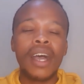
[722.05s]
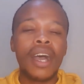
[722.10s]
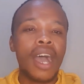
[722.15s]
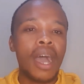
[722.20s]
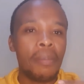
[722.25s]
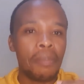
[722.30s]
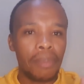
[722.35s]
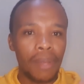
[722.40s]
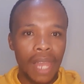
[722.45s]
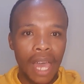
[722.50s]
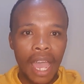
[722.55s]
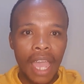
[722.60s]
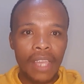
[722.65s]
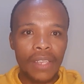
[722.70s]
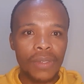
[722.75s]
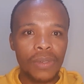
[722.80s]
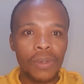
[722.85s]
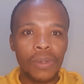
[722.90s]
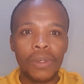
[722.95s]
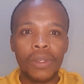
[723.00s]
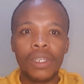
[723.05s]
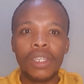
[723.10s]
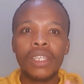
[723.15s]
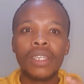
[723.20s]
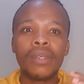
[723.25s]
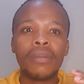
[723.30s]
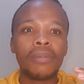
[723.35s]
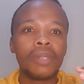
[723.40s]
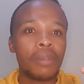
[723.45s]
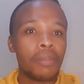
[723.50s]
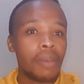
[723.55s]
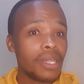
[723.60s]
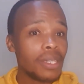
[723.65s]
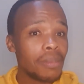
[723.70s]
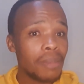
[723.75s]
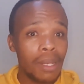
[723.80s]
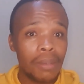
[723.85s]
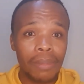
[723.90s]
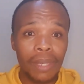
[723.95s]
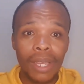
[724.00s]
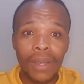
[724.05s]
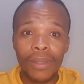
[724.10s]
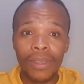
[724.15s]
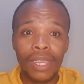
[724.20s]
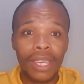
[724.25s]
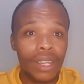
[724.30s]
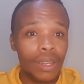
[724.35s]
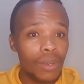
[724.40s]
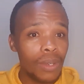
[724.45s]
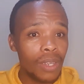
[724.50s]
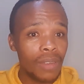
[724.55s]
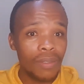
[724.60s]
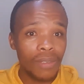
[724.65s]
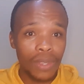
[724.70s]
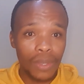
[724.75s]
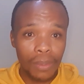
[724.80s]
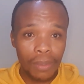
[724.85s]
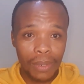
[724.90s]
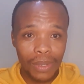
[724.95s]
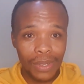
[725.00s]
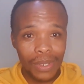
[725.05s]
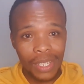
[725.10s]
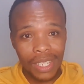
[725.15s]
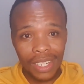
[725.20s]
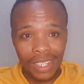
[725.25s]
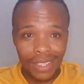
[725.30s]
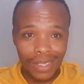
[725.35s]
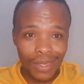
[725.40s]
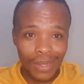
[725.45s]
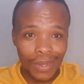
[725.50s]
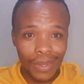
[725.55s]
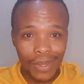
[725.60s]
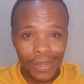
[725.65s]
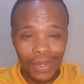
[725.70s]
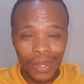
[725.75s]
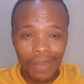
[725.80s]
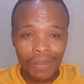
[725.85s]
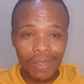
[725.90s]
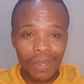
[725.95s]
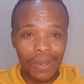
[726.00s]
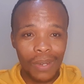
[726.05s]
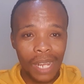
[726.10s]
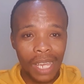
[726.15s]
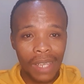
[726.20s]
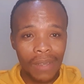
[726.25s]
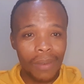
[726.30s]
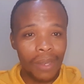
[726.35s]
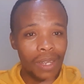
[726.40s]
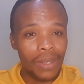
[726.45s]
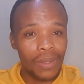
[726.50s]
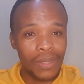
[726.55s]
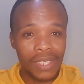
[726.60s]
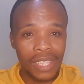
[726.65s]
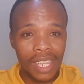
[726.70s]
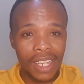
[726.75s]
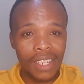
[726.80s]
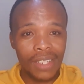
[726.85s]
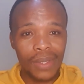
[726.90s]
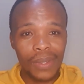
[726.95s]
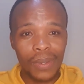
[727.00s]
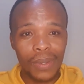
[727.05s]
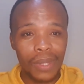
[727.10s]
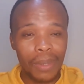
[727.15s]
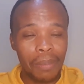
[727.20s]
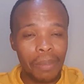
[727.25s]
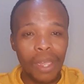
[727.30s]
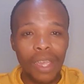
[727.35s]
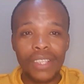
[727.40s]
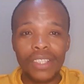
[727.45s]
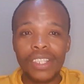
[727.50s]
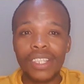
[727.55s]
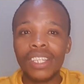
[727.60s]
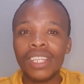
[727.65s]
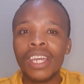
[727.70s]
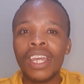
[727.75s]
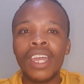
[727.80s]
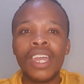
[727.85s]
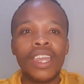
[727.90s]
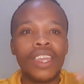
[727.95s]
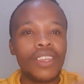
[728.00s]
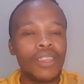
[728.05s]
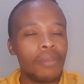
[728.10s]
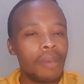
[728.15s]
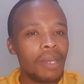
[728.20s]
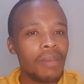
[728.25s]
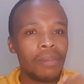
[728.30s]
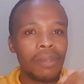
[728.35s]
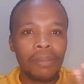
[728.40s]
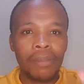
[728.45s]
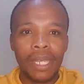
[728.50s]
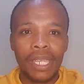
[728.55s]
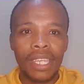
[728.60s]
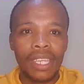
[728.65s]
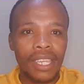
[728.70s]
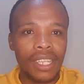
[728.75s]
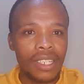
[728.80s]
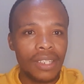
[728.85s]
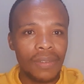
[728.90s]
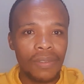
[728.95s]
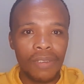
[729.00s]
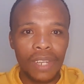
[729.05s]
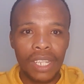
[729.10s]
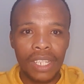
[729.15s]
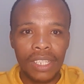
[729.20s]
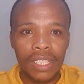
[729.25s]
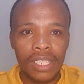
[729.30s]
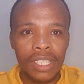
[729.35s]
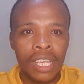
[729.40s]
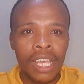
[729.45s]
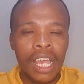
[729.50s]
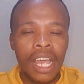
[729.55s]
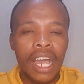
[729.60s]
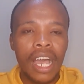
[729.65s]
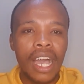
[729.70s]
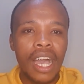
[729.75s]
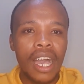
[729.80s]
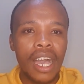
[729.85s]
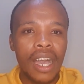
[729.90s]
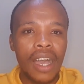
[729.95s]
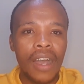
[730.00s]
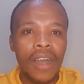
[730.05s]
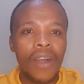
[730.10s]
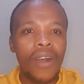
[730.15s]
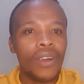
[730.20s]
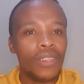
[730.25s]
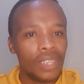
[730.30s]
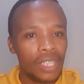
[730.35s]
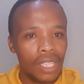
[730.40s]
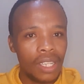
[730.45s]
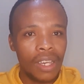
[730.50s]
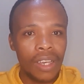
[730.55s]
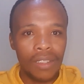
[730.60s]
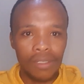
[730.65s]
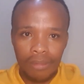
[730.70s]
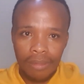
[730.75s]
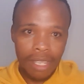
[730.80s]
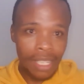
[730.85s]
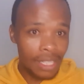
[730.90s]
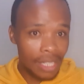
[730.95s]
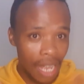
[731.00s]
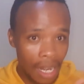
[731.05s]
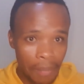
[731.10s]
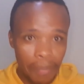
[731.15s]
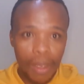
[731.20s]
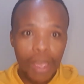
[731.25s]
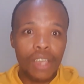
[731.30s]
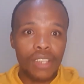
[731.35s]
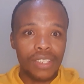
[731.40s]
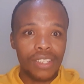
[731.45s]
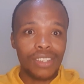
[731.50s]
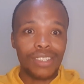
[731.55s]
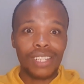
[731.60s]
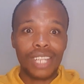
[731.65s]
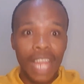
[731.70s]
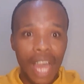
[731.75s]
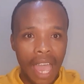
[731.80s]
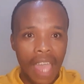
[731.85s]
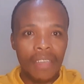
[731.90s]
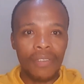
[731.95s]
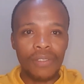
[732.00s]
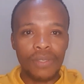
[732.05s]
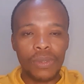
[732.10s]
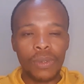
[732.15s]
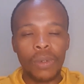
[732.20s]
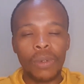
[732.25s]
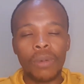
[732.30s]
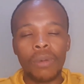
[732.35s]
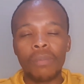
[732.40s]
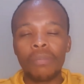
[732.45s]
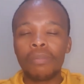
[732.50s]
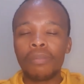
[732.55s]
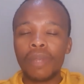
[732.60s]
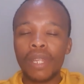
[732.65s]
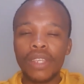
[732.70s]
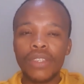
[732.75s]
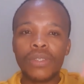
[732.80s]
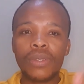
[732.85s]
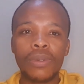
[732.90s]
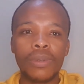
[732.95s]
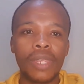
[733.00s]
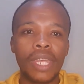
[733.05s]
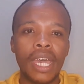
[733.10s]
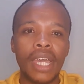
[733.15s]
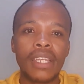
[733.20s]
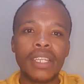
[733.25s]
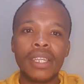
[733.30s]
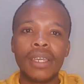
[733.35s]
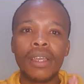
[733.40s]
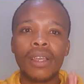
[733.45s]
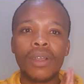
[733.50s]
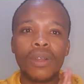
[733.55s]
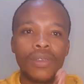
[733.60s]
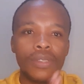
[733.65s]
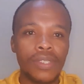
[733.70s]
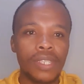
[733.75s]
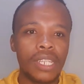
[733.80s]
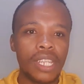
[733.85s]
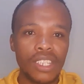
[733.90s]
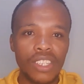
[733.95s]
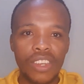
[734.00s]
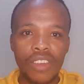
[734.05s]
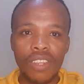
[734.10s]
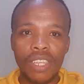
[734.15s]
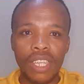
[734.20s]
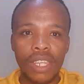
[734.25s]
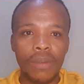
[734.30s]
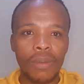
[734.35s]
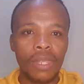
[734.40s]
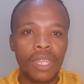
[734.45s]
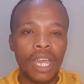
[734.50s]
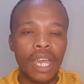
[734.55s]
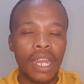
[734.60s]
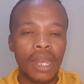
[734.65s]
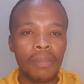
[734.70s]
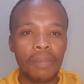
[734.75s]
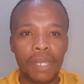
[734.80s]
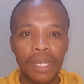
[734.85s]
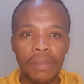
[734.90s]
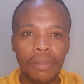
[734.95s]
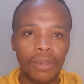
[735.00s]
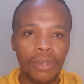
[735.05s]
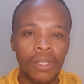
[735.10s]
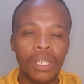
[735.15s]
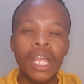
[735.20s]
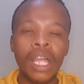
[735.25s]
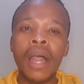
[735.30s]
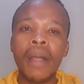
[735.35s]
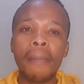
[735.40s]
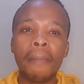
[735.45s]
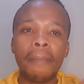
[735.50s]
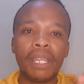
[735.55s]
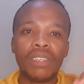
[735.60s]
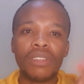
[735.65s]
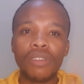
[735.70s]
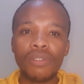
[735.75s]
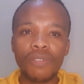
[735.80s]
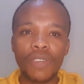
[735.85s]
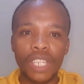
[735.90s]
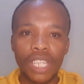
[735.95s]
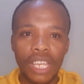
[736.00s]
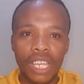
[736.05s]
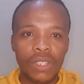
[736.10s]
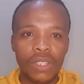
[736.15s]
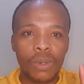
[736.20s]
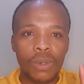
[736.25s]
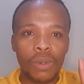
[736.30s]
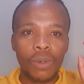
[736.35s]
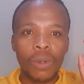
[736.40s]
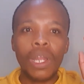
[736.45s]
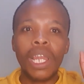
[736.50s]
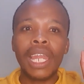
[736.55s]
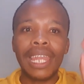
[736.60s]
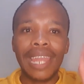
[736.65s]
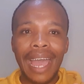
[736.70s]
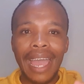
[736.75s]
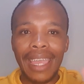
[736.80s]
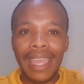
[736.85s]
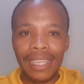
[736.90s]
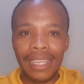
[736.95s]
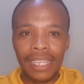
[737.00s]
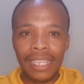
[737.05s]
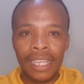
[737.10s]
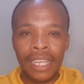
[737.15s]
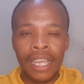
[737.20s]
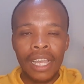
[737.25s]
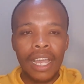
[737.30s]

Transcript: apply. So the person might be out there looking for the opportunities. You never know, like when you send it to the person, you might be making a difference in that person's life. So please do that. Consider sharing it with other people, but don't forget to like,